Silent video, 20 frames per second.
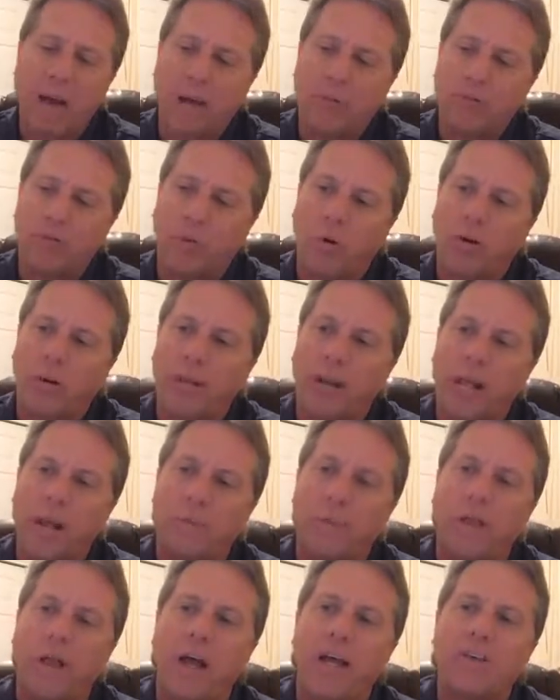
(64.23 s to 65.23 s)
I was working at
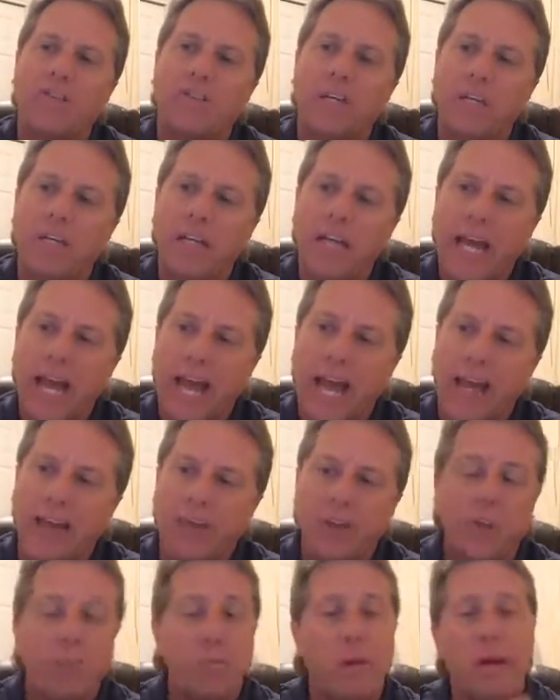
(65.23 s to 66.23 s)
a place,
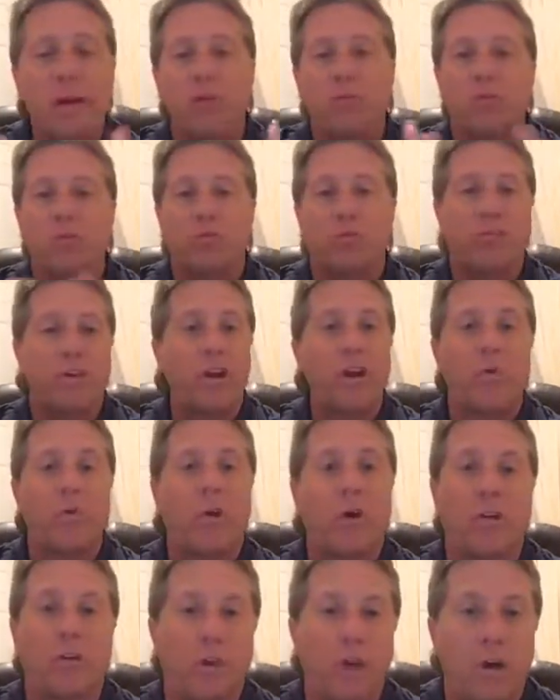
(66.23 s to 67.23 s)
and this man was very
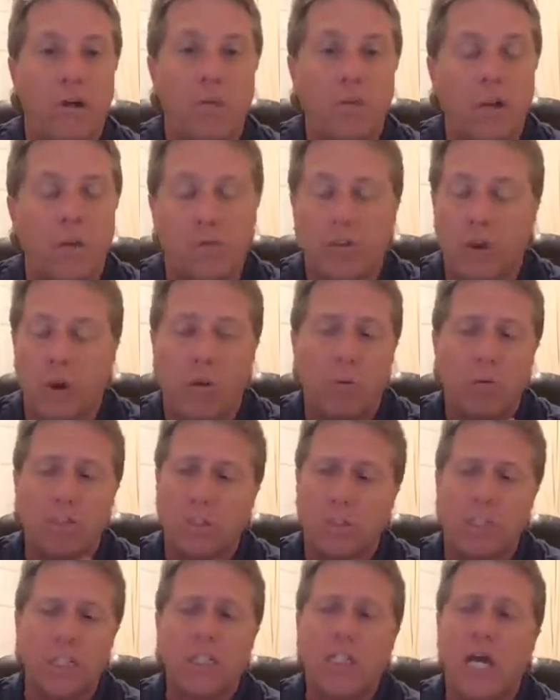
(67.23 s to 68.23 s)
well known. He was always
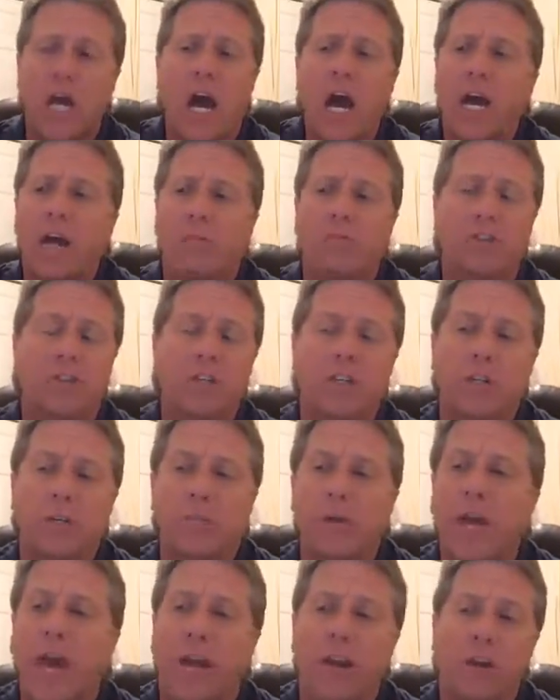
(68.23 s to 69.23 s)
a good guy. He was good to
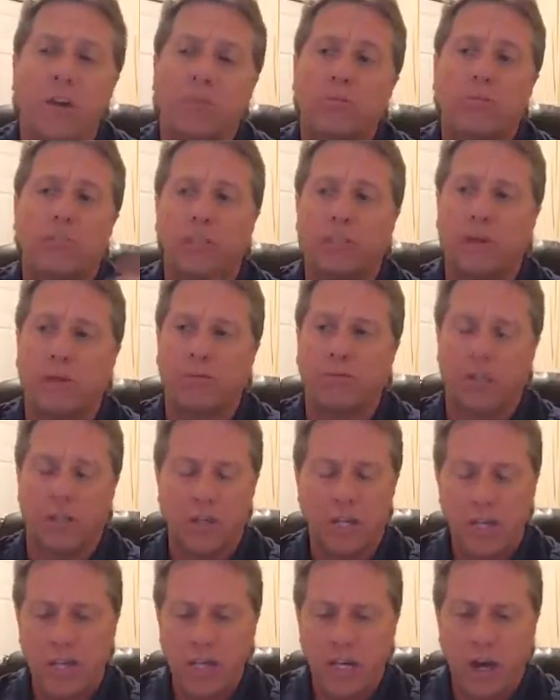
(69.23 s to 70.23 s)
me. I know him since I was
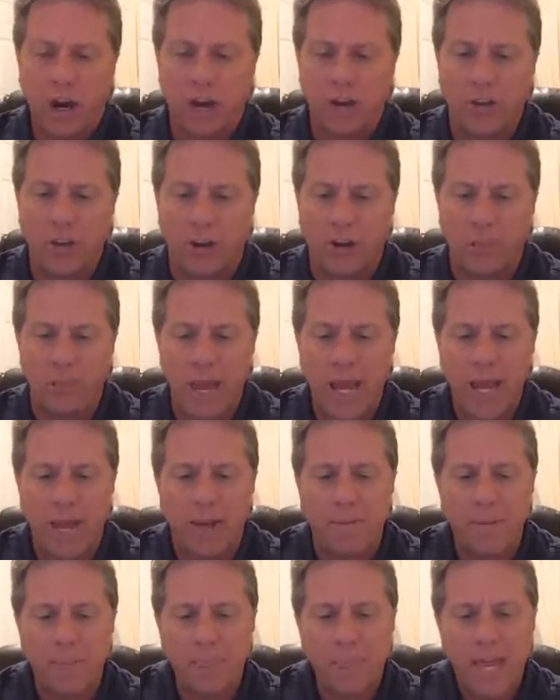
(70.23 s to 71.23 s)
a young
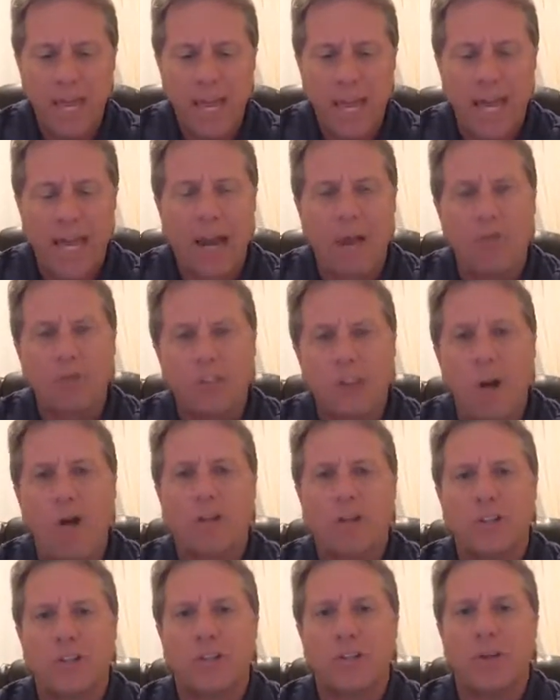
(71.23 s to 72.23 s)
man. And I was
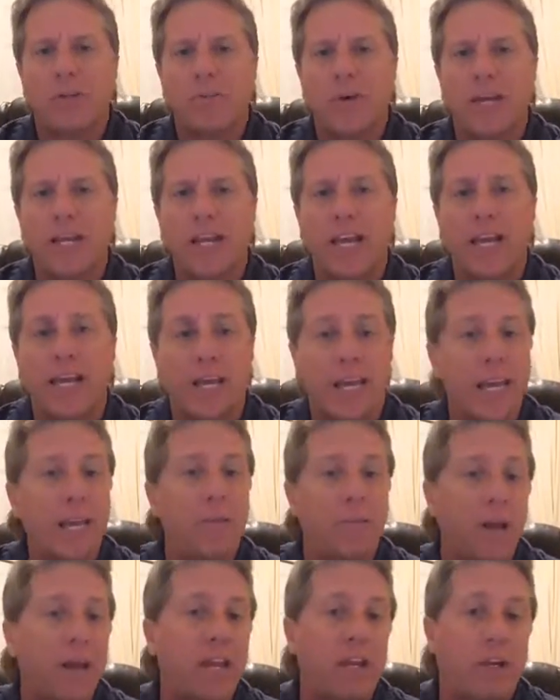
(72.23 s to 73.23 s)
talking to him, and he
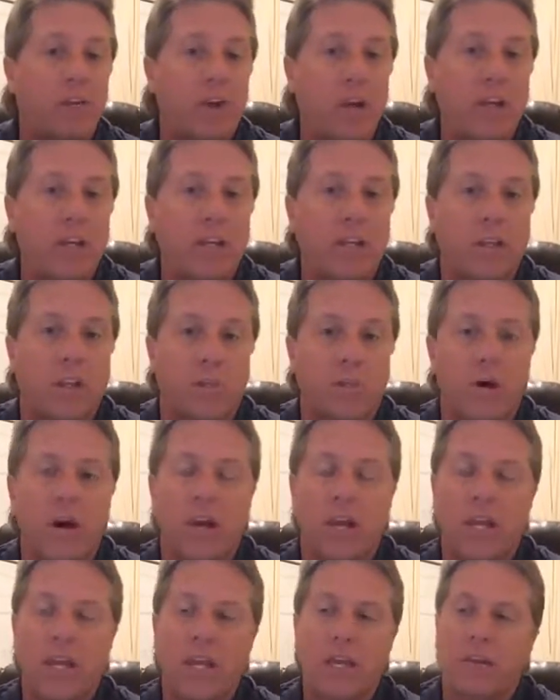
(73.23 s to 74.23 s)
had made a great deal of
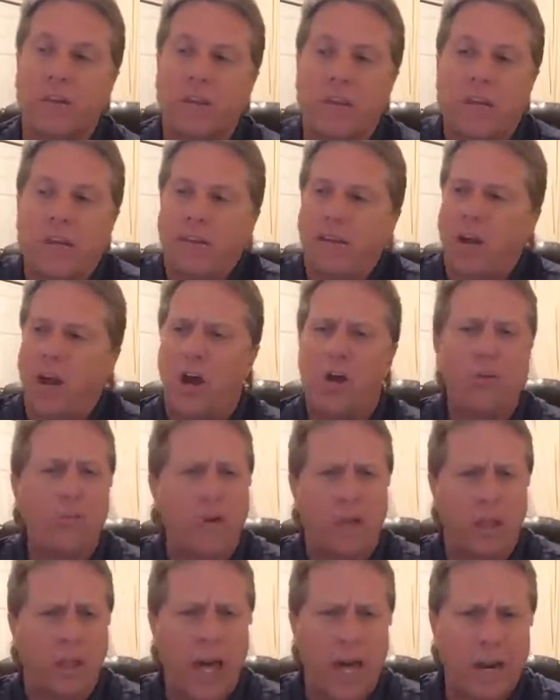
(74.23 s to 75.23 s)
money. He
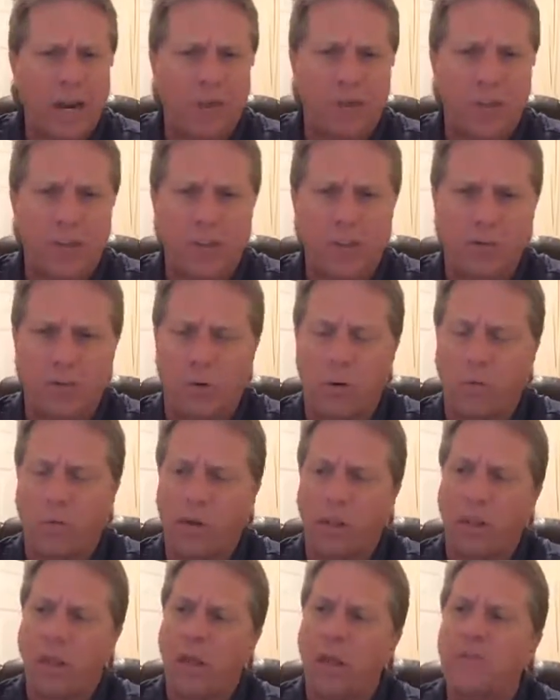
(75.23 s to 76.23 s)
owned a lot of things where
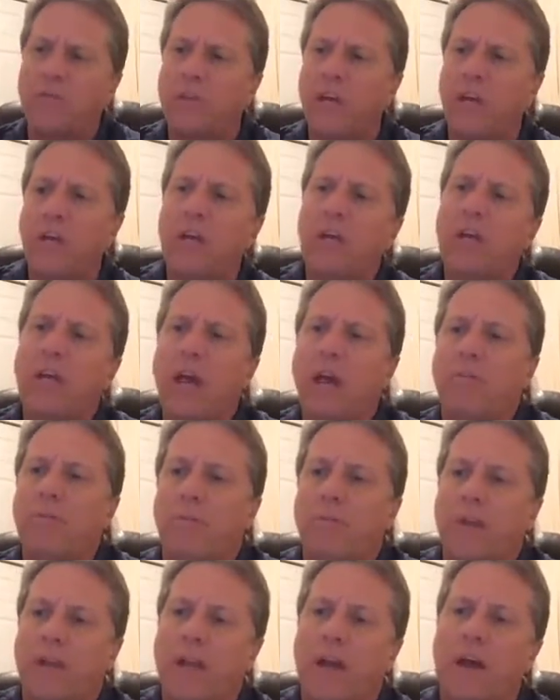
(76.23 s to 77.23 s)
we lived,
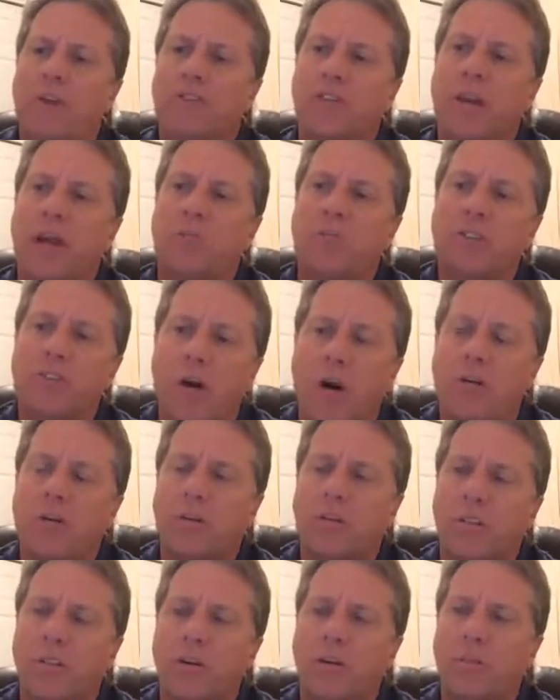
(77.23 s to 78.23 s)
everything else. And I was
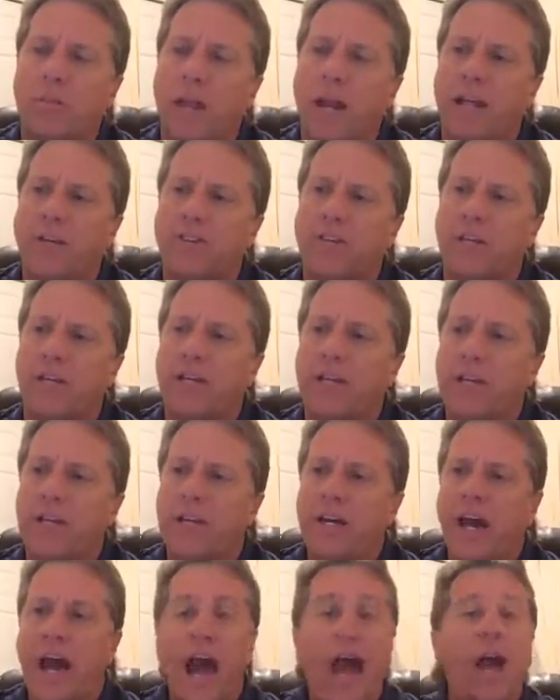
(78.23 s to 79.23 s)
talking to him, and I said,
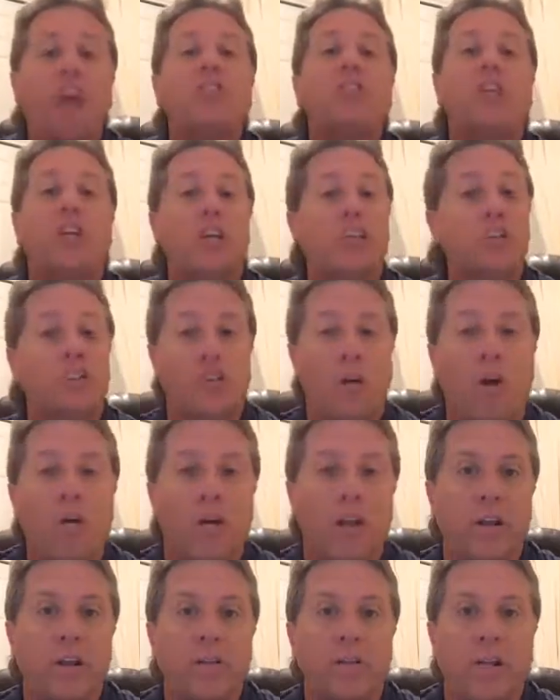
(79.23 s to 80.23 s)
how did you get
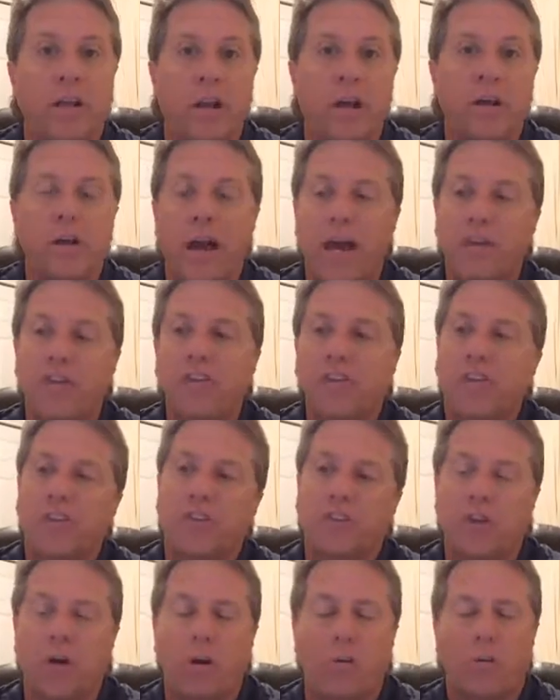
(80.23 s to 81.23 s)
started? You know, how did you get
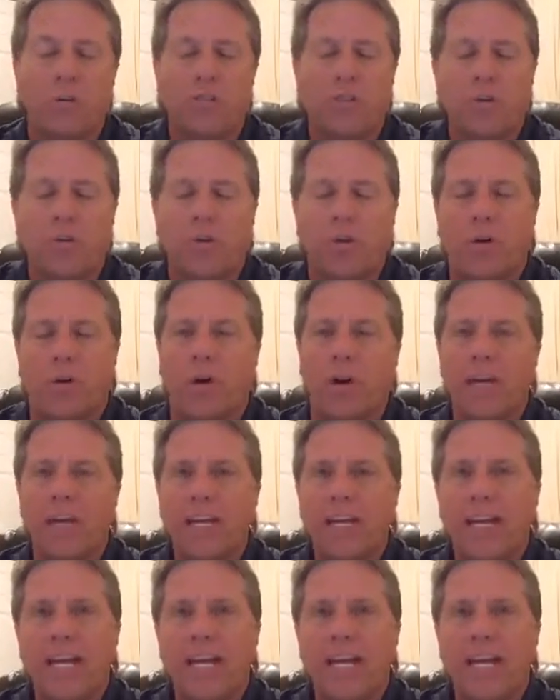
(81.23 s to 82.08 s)
started? What's going on?